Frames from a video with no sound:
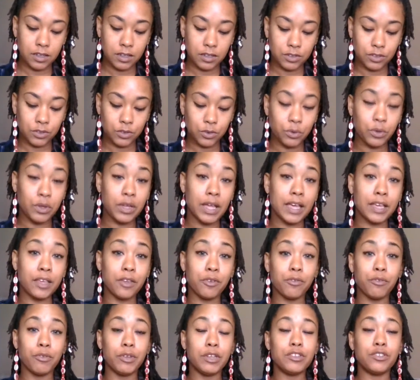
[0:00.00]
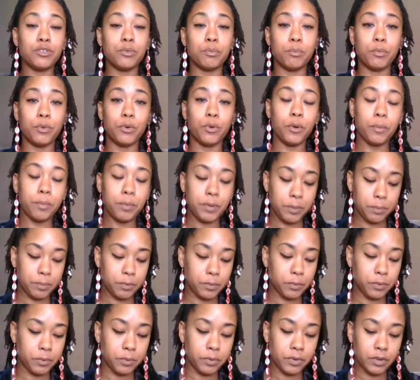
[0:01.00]
so I can reach more
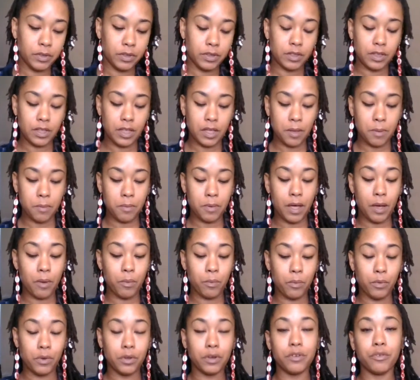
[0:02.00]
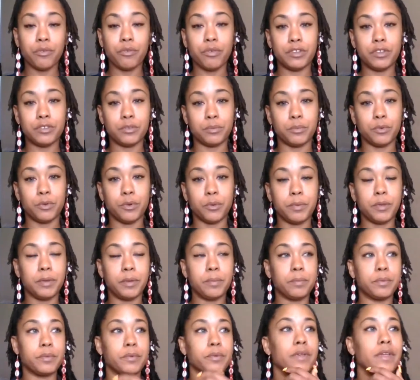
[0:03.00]
people. I want to reach more
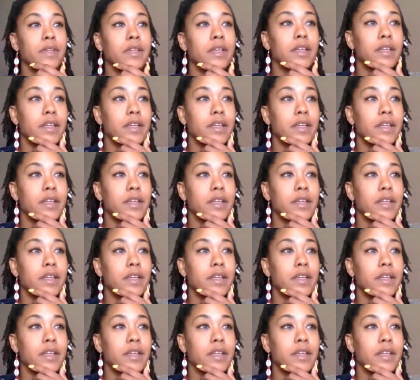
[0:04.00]
people.